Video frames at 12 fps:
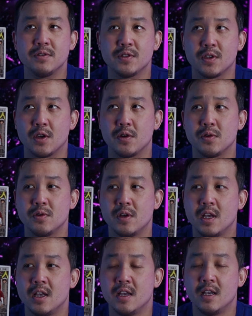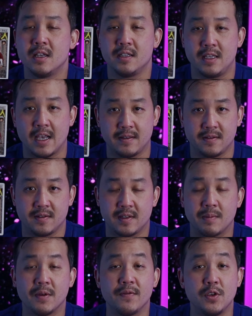So, yes,
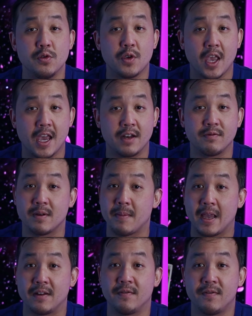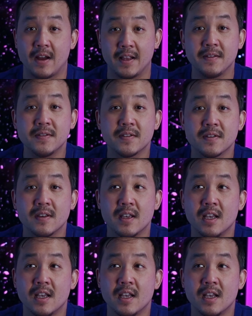some of you can remain friends.